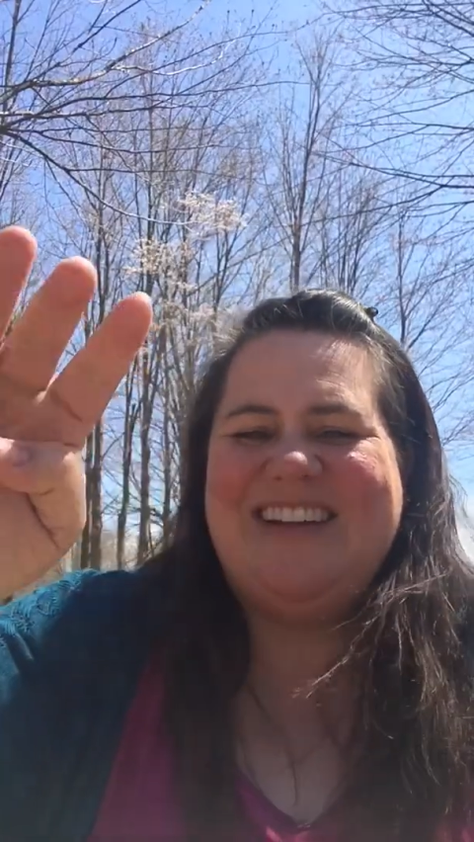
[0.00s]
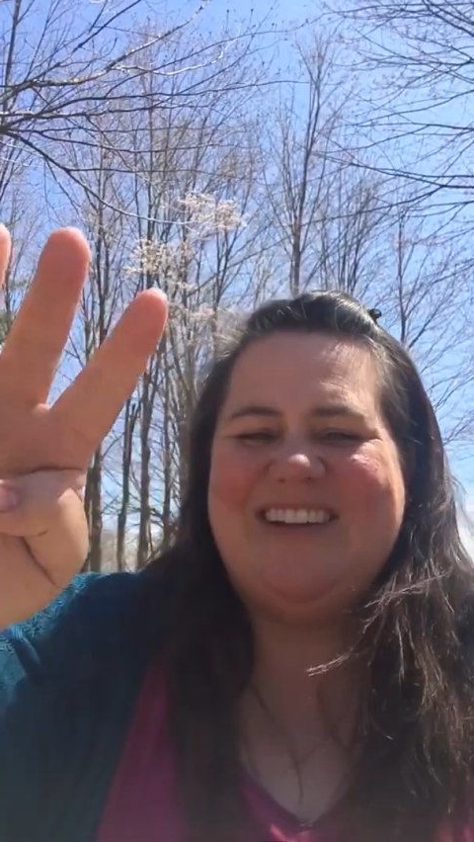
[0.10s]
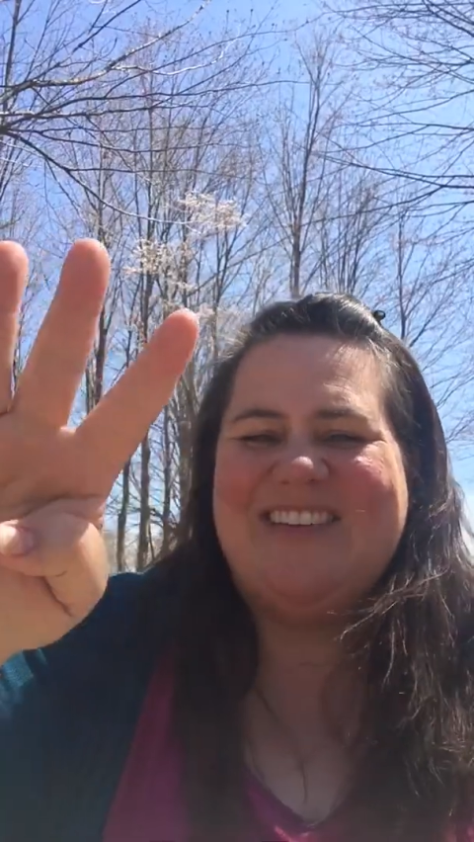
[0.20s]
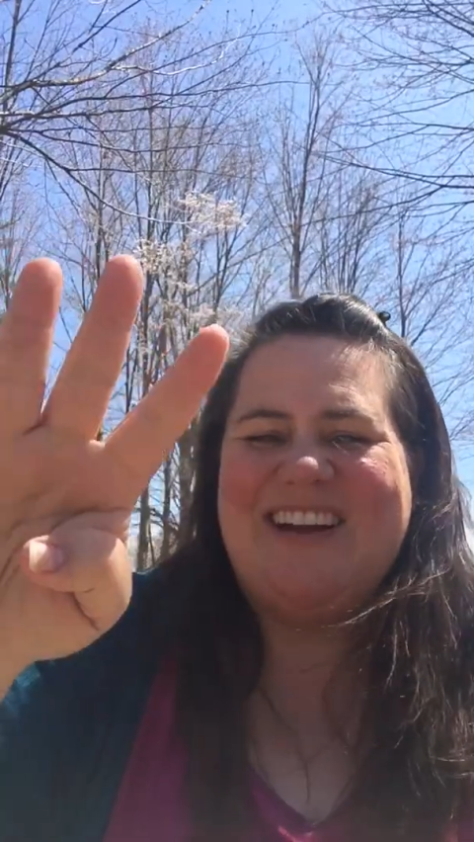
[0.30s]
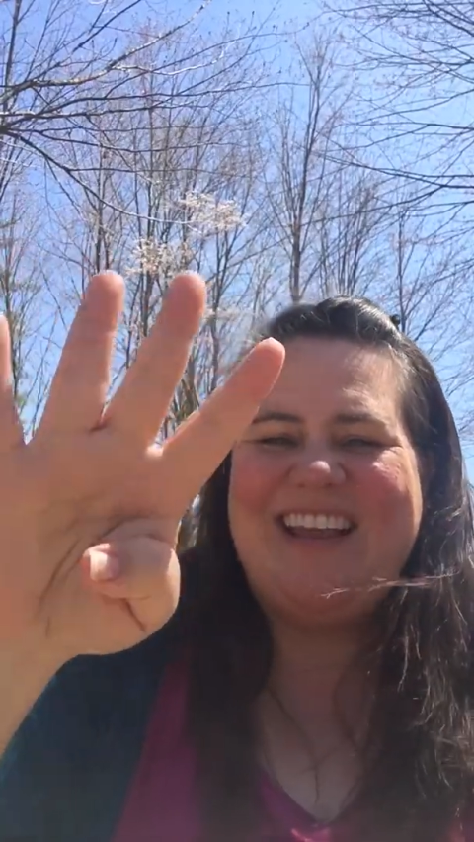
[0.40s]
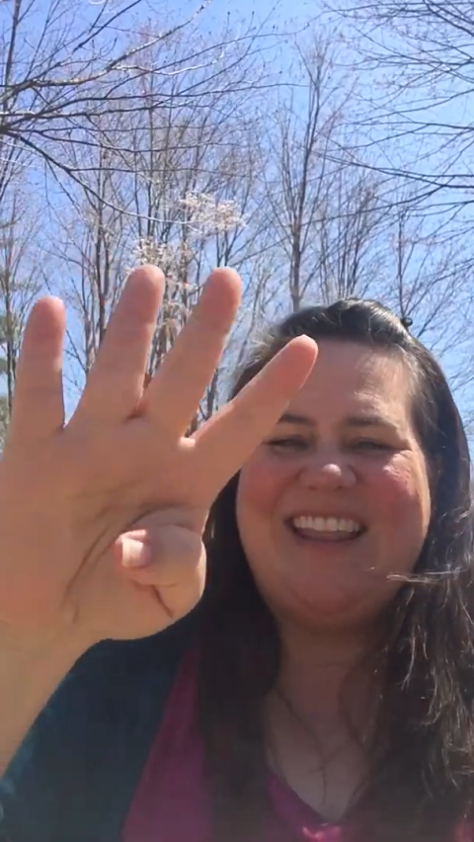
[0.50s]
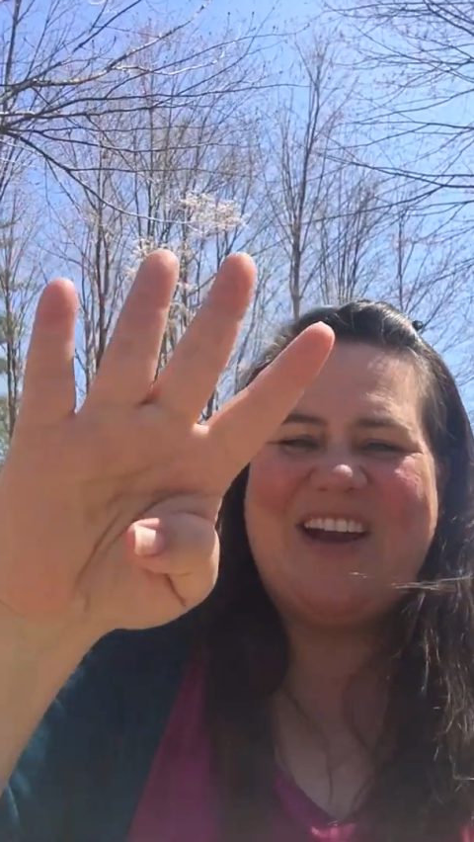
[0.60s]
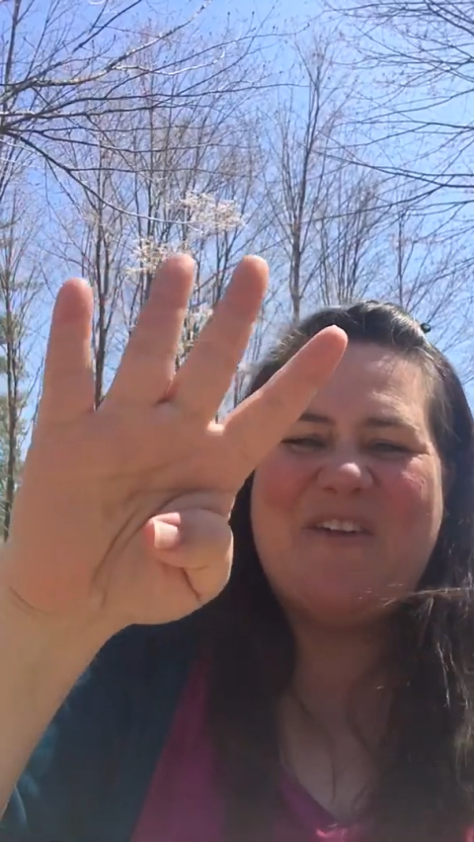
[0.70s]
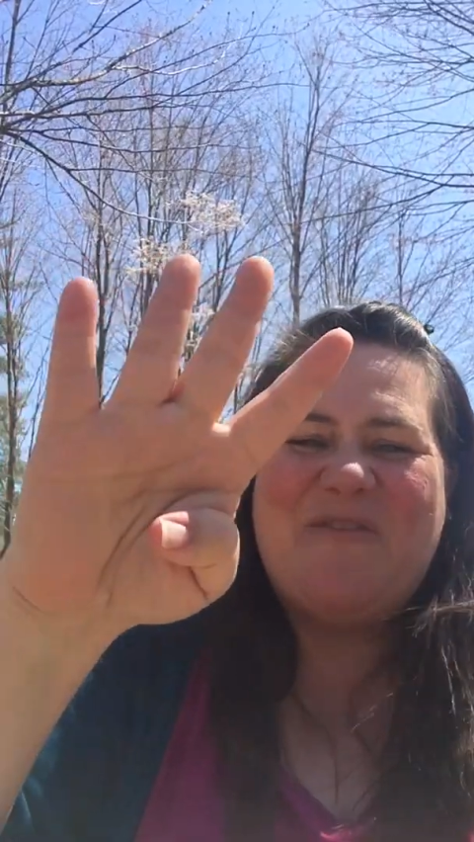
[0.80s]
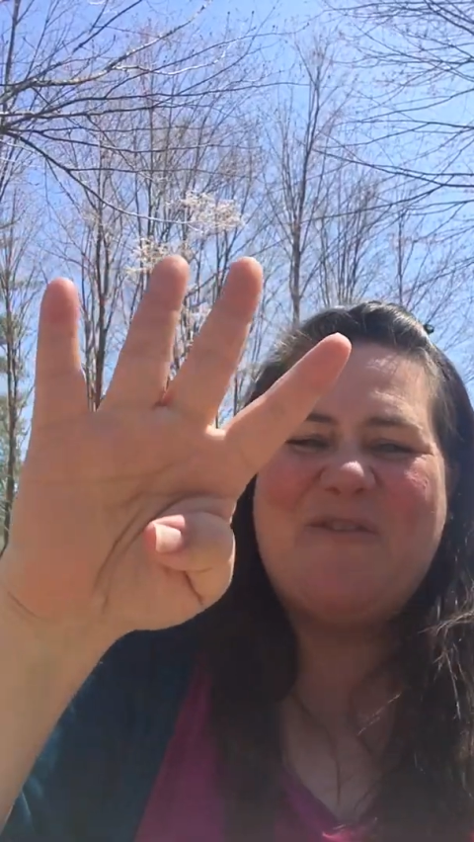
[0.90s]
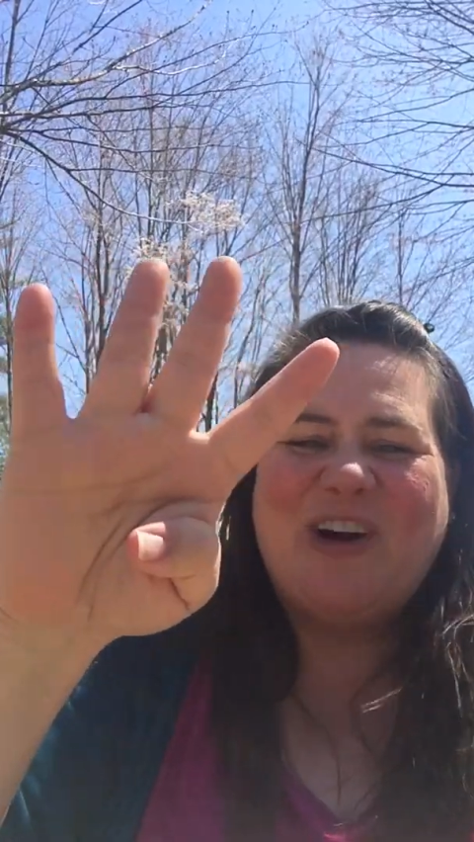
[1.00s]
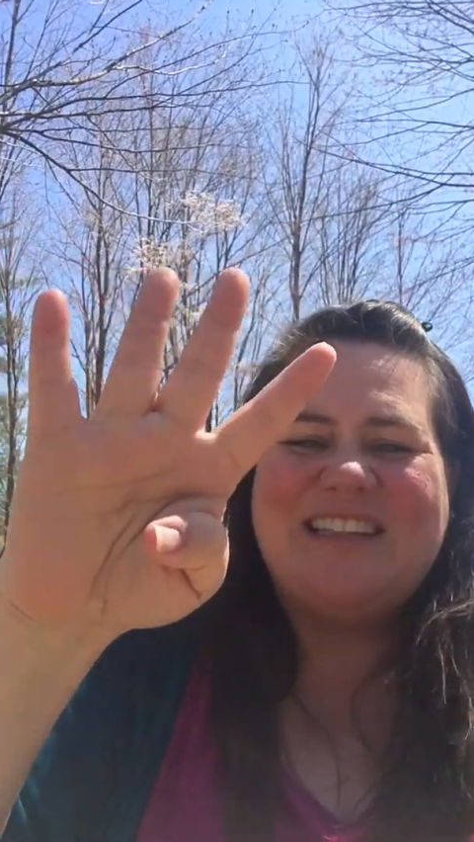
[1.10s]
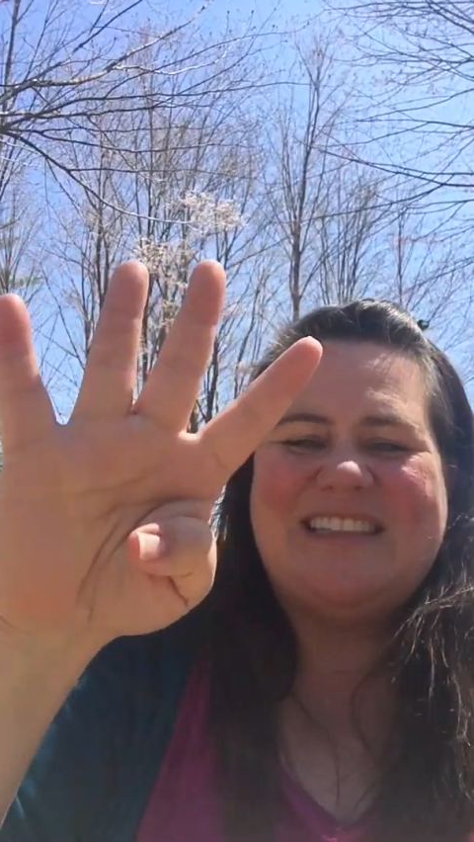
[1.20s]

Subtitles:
You're right, there are 4